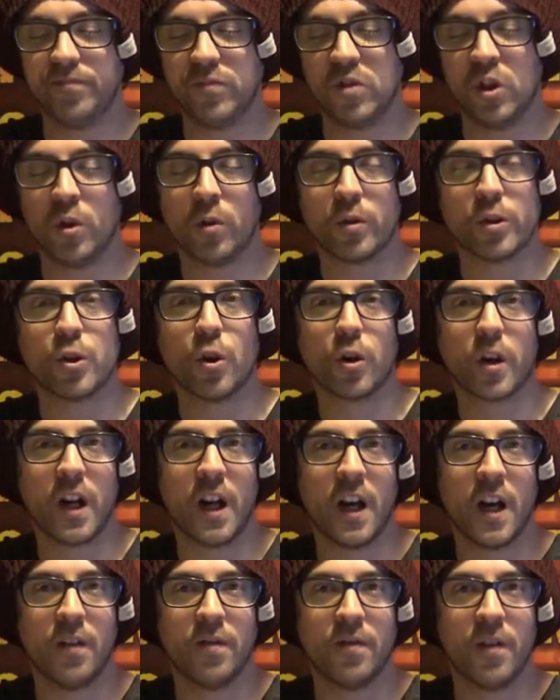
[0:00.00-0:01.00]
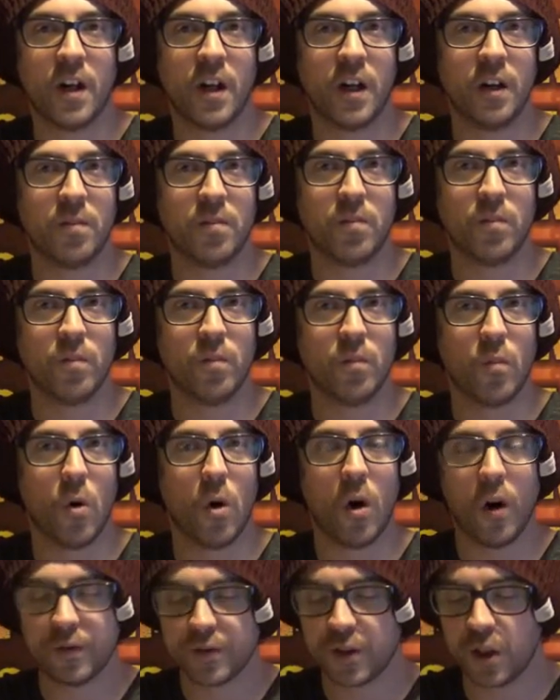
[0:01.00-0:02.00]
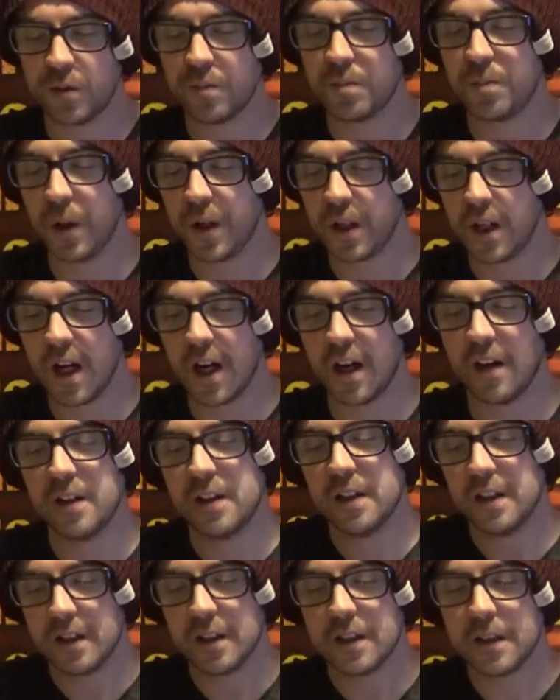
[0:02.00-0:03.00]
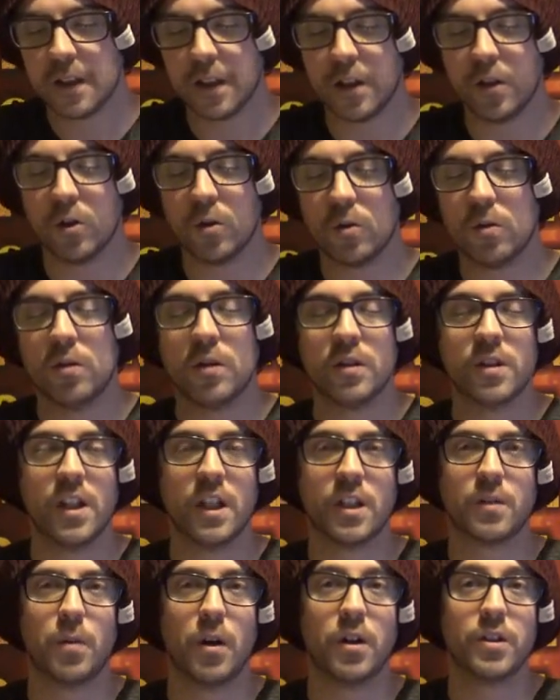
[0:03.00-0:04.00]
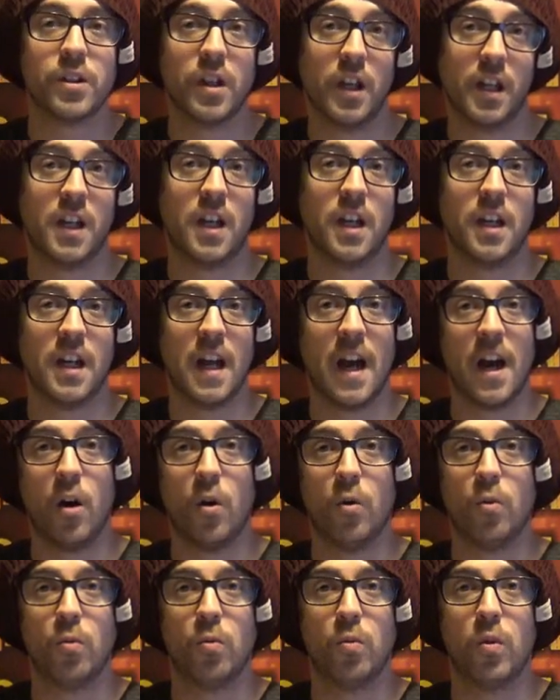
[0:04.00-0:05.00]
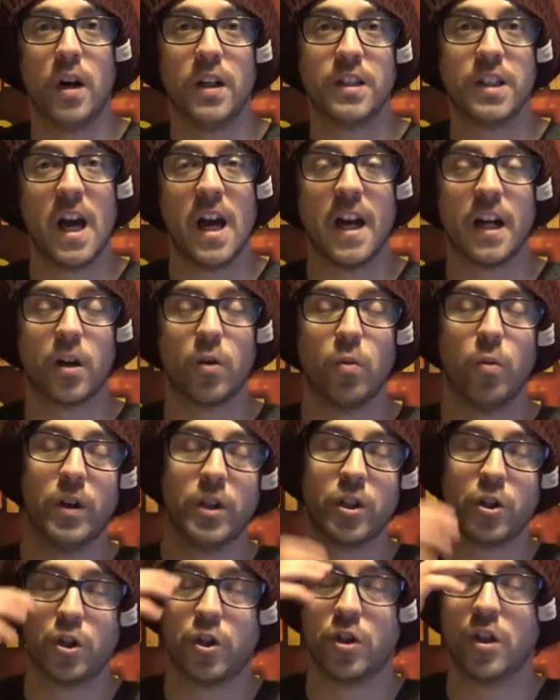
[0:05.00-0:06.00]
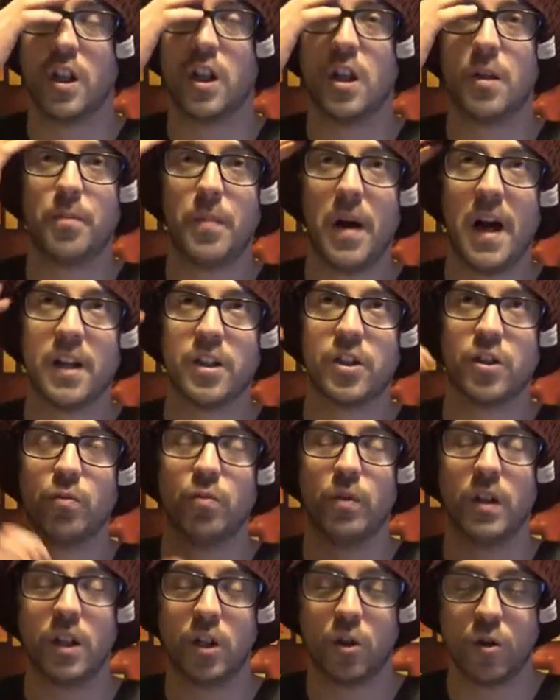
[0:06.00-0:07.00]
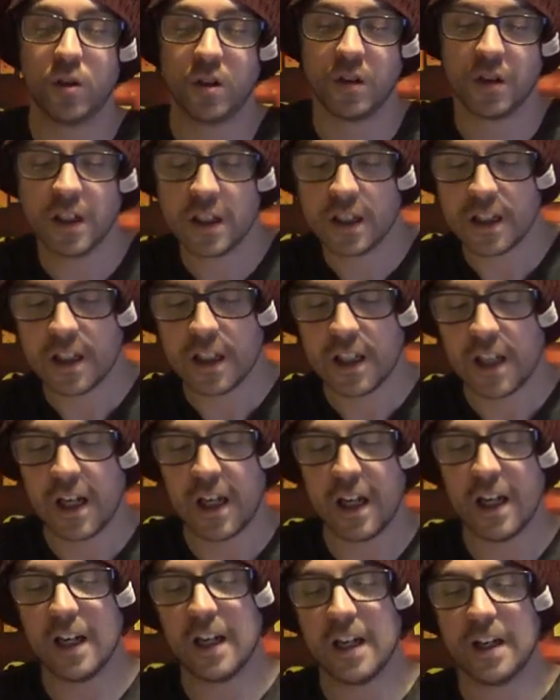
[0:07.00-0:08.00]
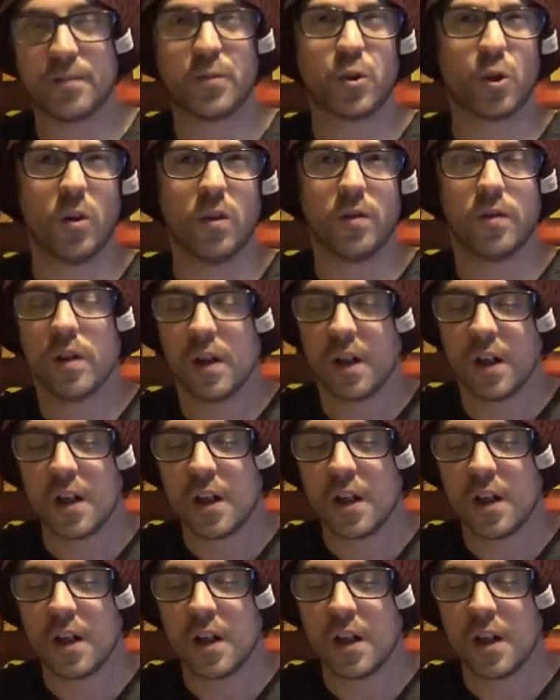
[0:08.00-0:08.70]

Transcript: you know, it's not going to hit very often, but yeah, you know, 6 plus, it can now attack, which in the past it really couldn't, uh, sort of.